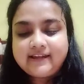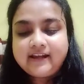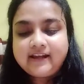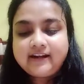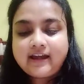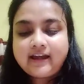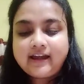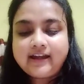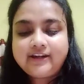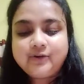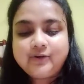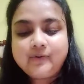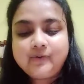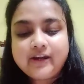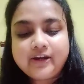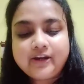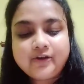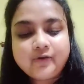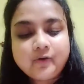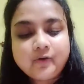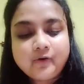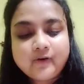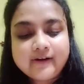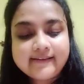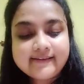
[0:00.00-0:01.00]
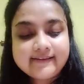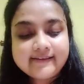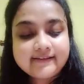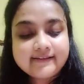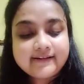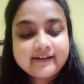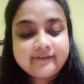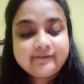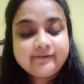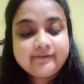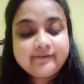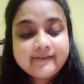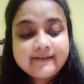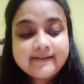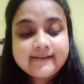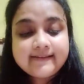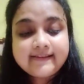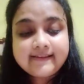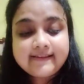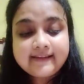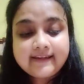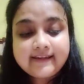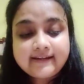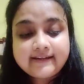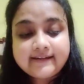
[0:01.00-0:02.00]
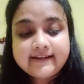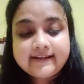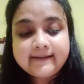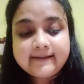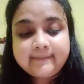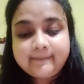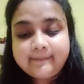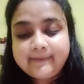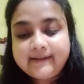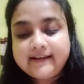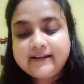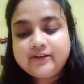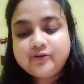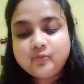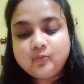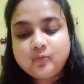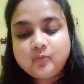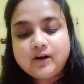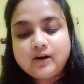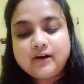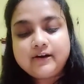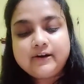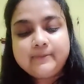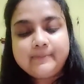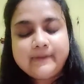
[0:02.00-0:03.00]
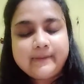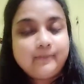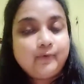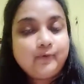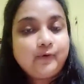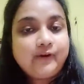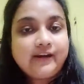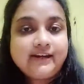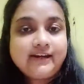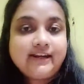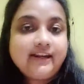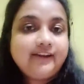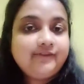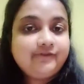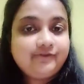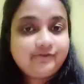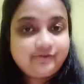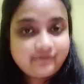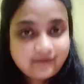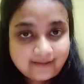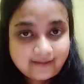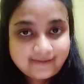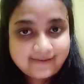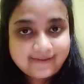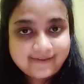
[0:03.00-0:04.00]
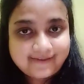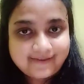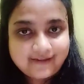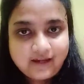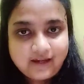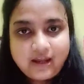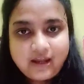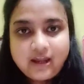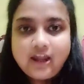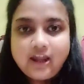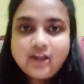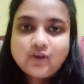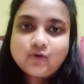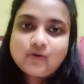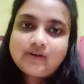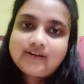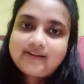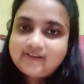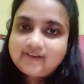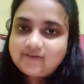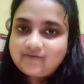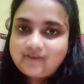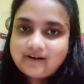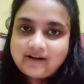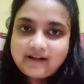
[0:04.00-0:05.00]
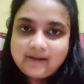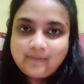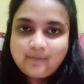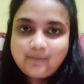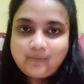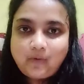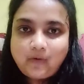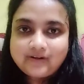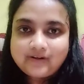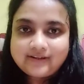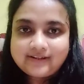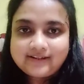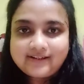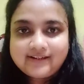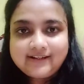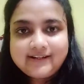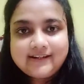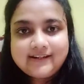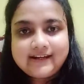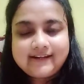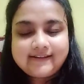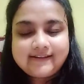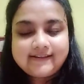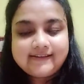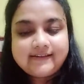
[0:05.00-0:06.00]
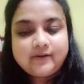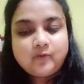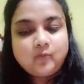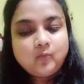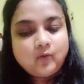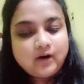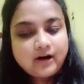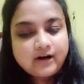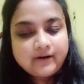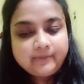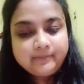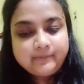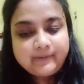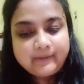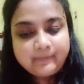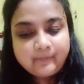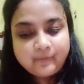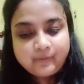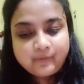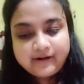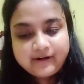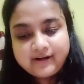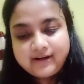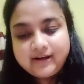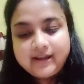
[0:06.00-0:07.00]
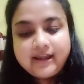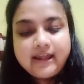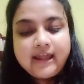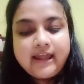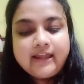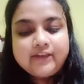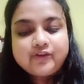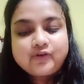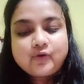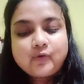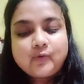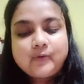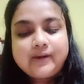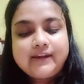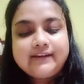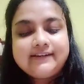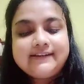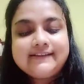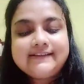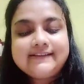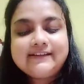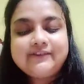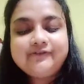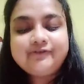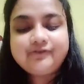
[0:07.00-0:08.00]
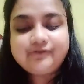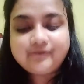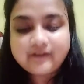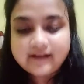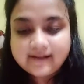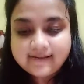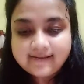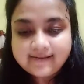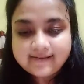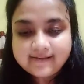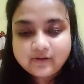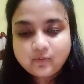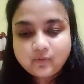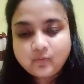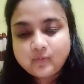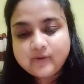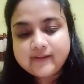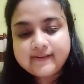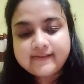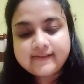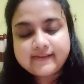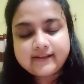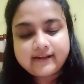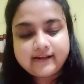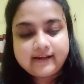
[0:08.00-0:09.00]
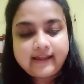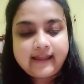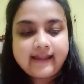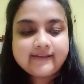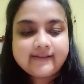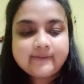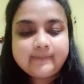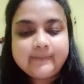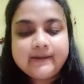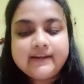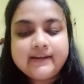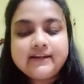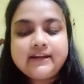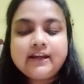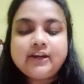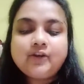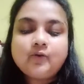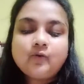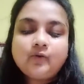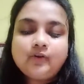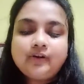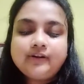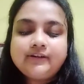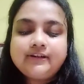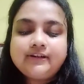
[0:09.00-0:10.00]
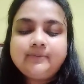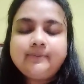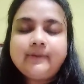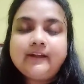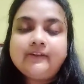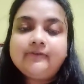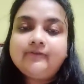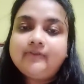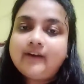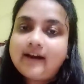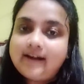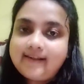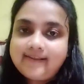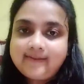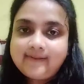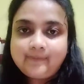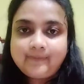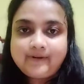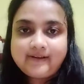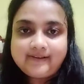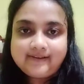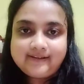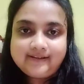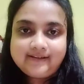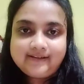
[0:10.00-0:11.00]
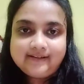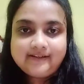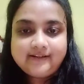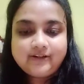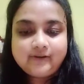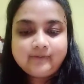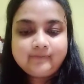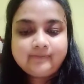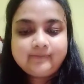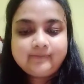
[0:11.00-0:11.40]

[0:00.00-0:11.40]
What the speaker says: Naidu inaugurates the first India built war memorial in France. So it is very important. It is the war memorial. So it is in France, which has been inaugurated by Vice President of